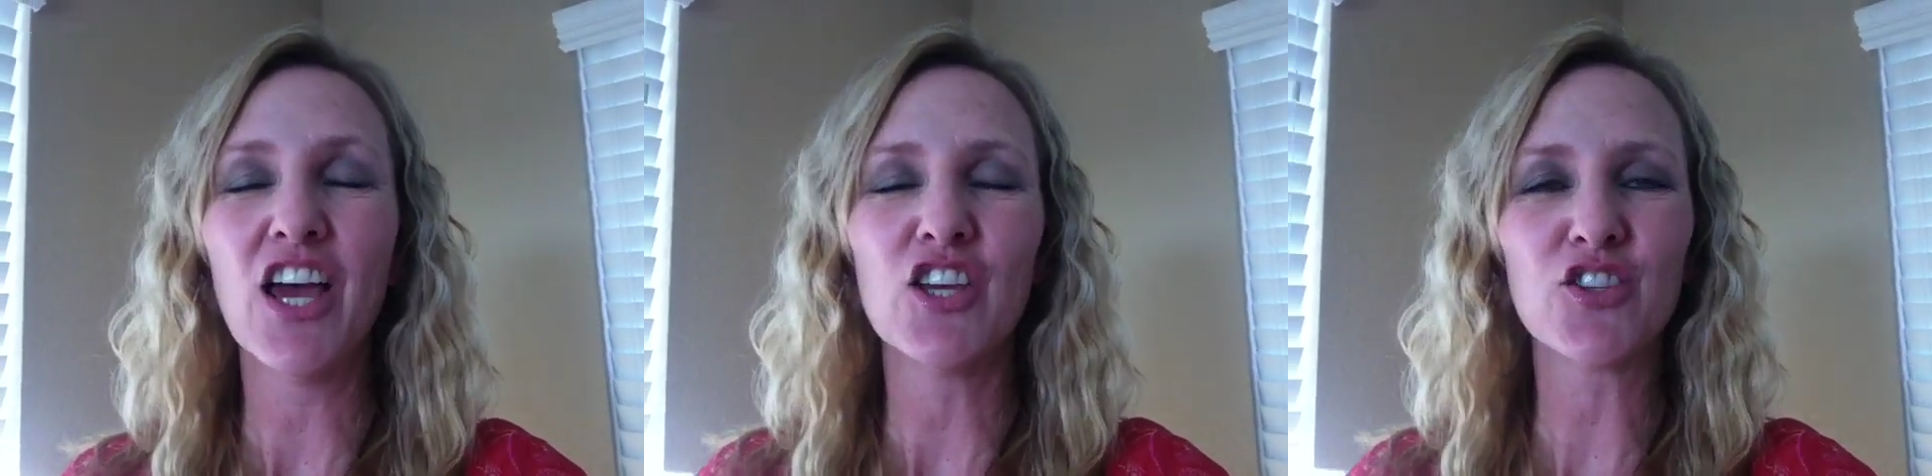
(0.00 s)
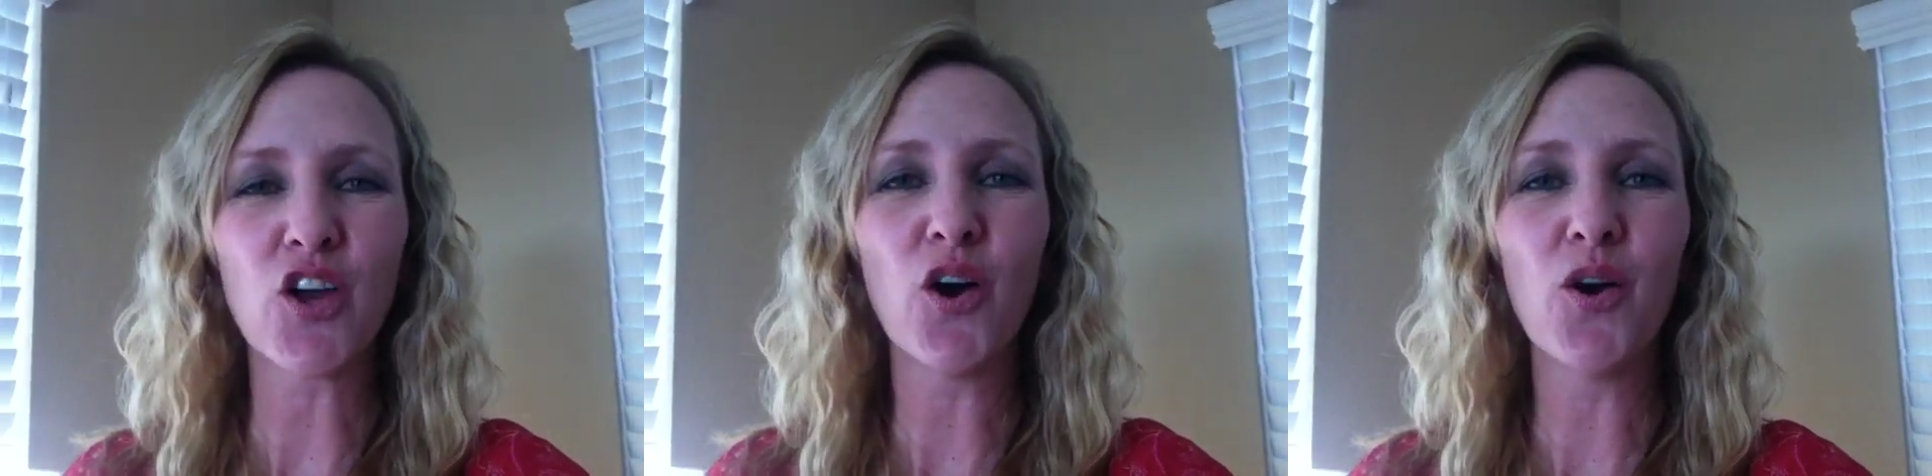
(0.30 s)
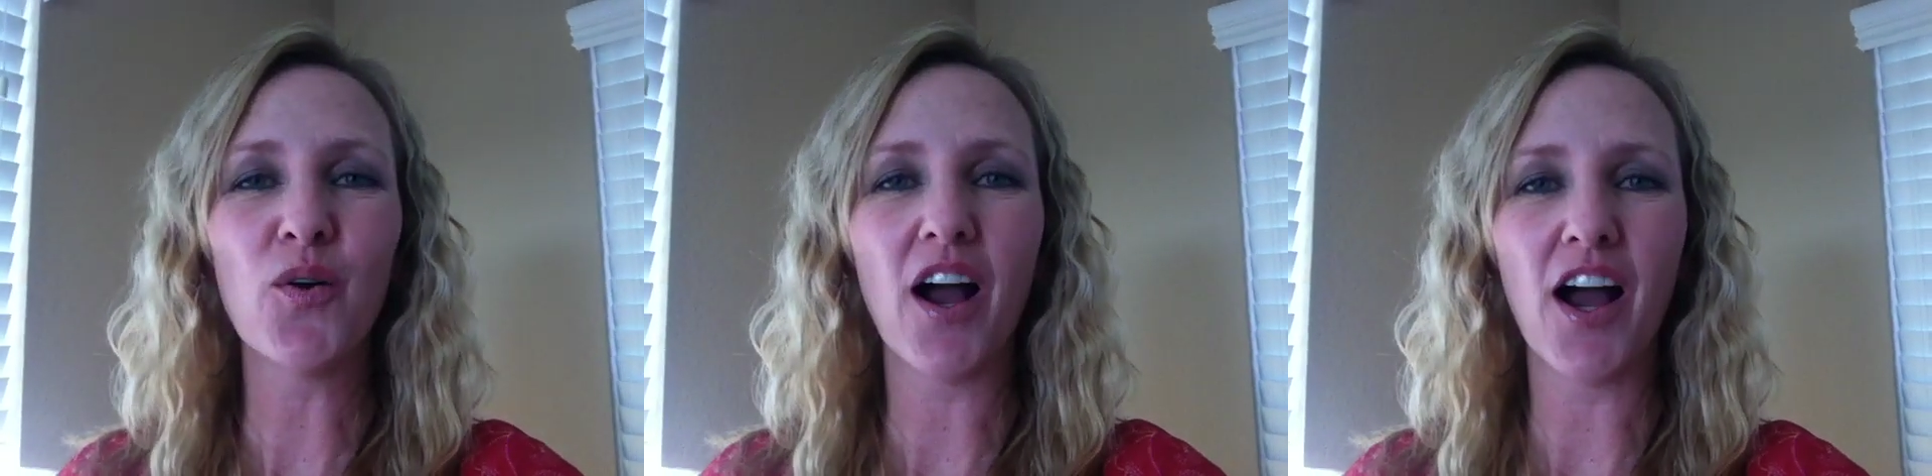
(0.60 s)

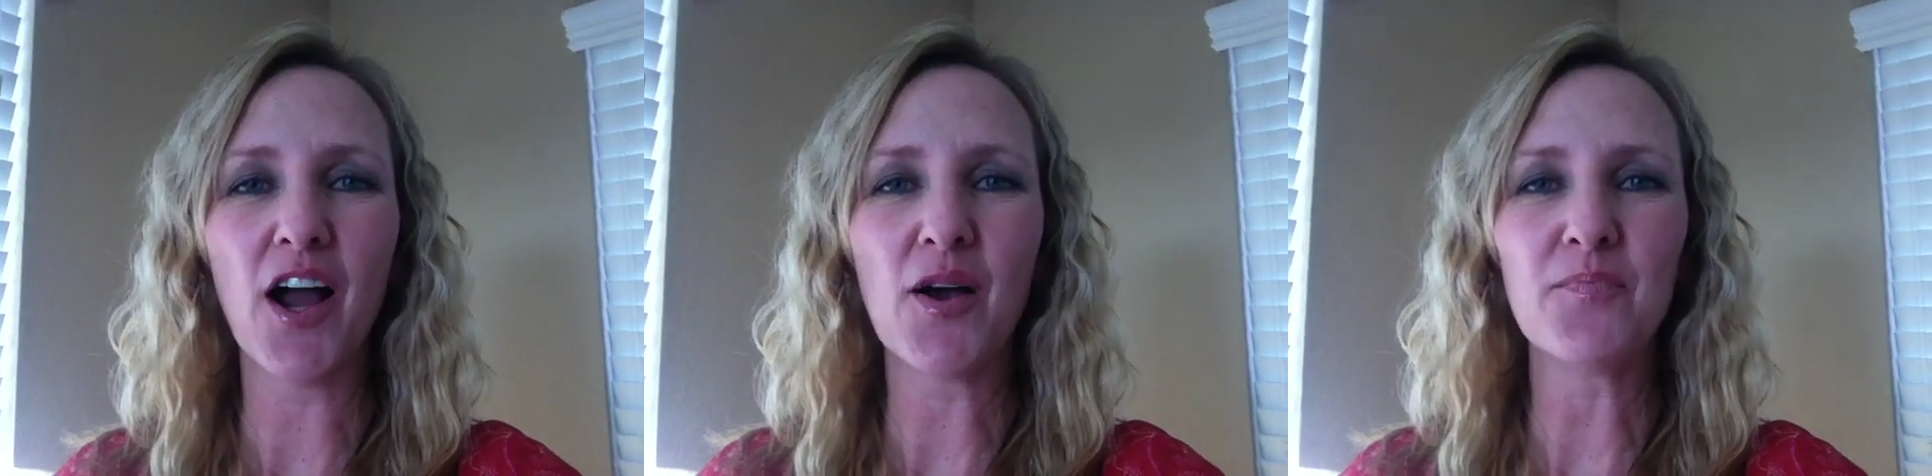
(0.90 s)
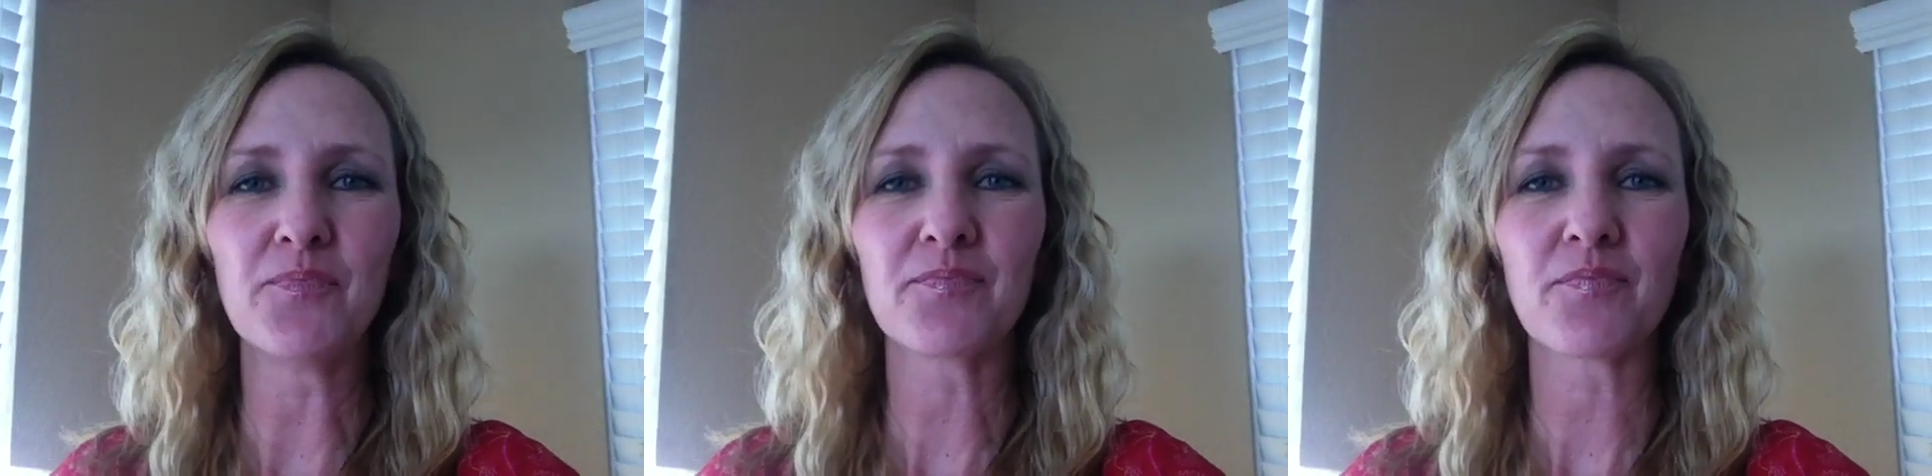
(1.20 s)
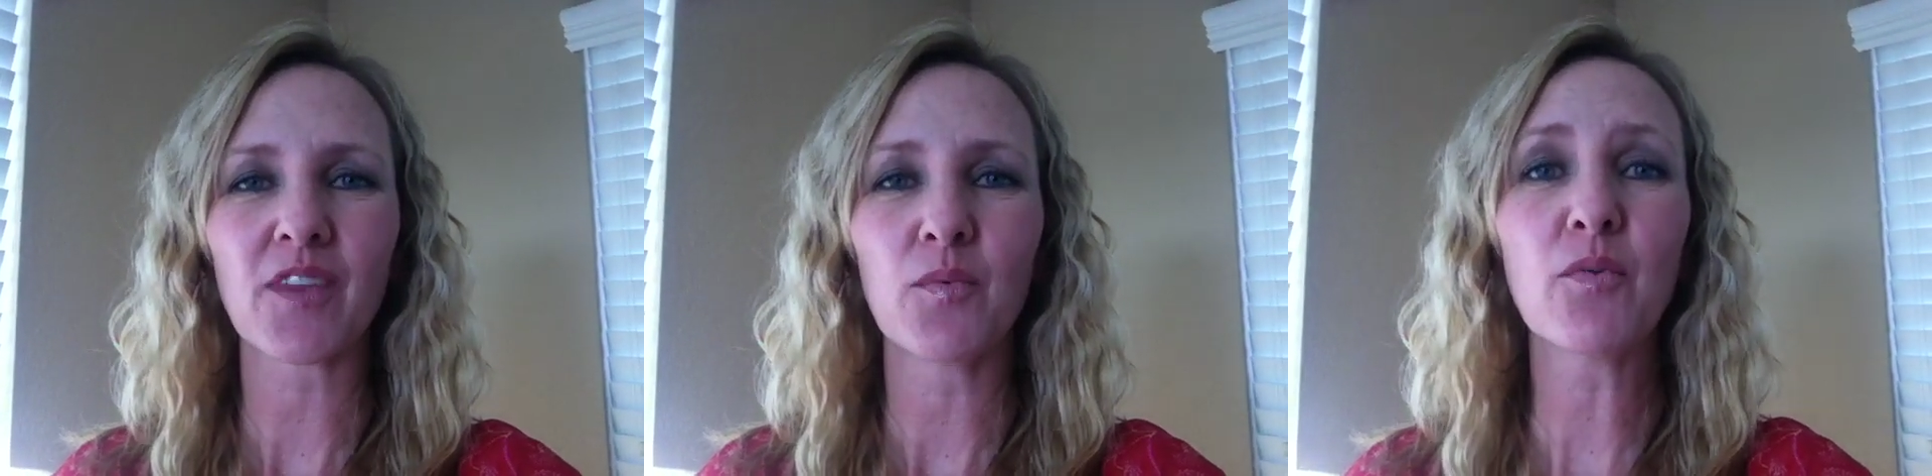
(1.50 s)
So
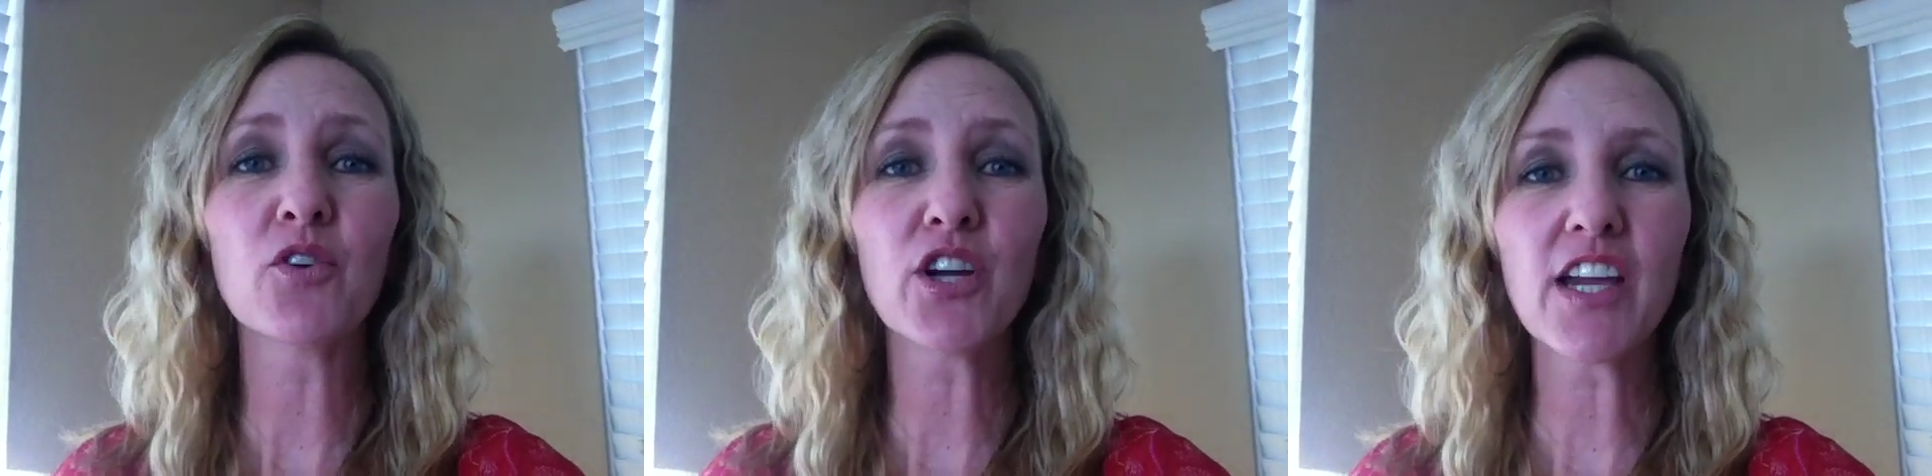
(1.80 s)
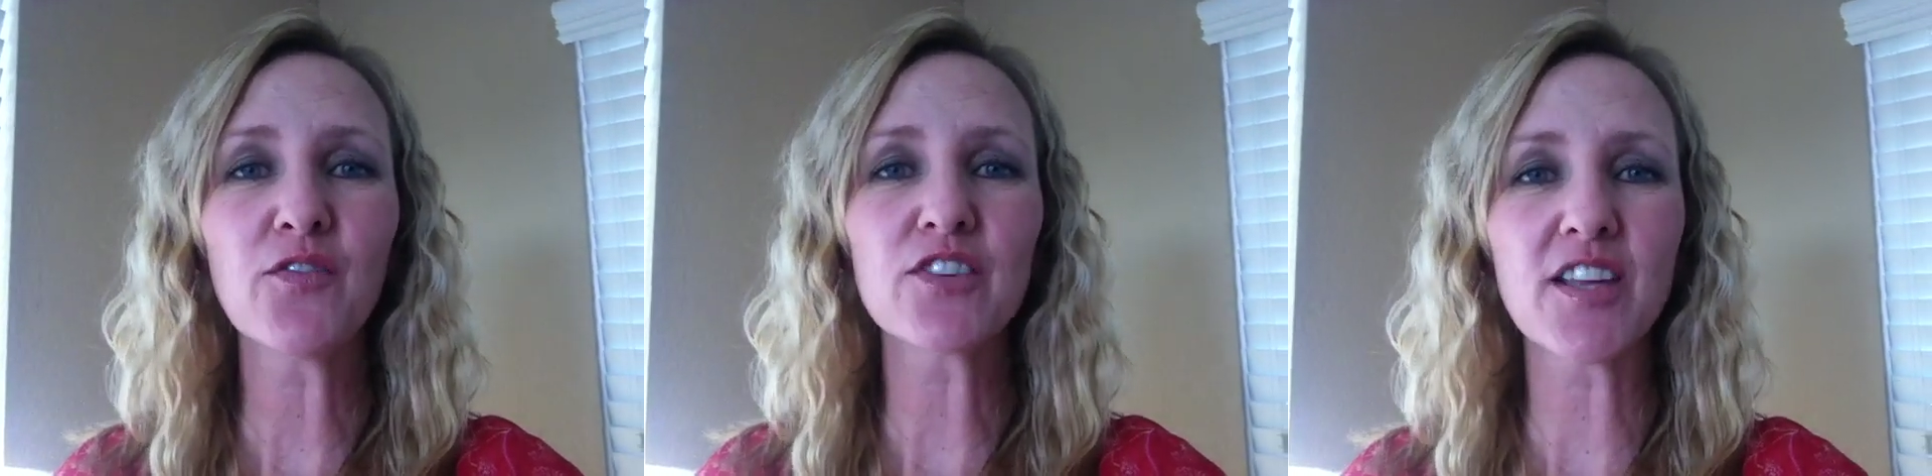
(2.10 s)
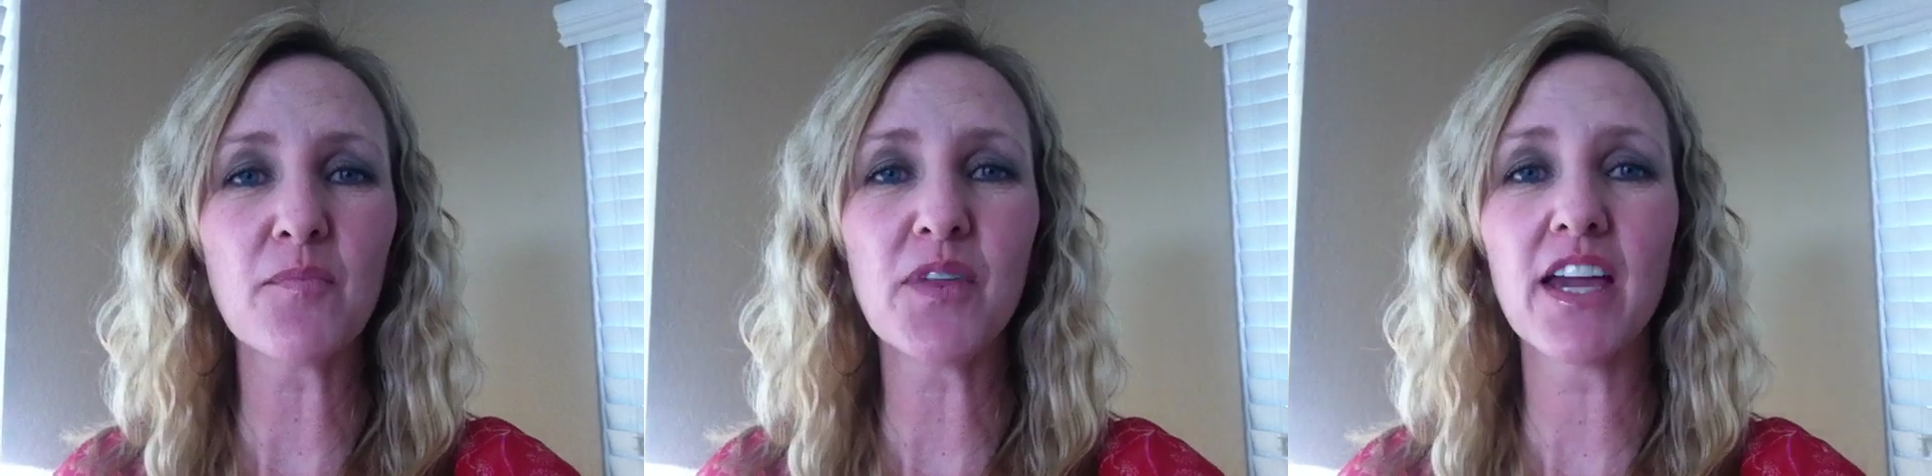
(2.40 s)
we were looking for
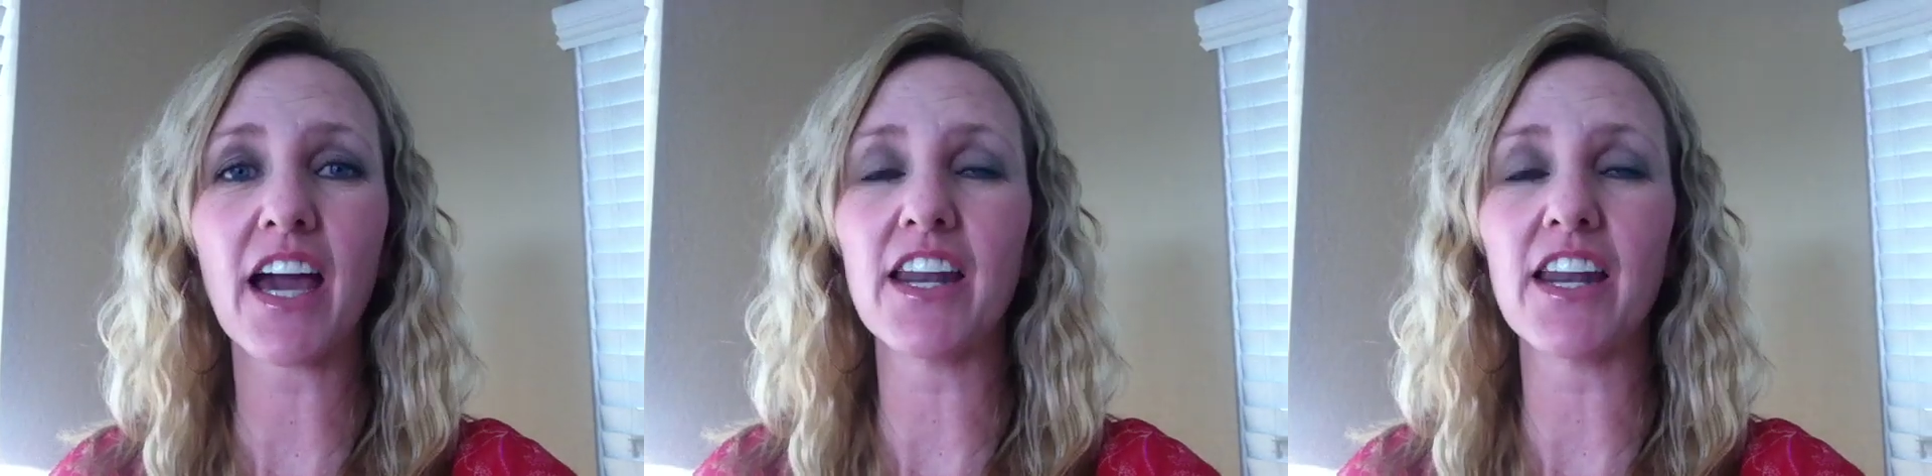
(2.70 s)
something,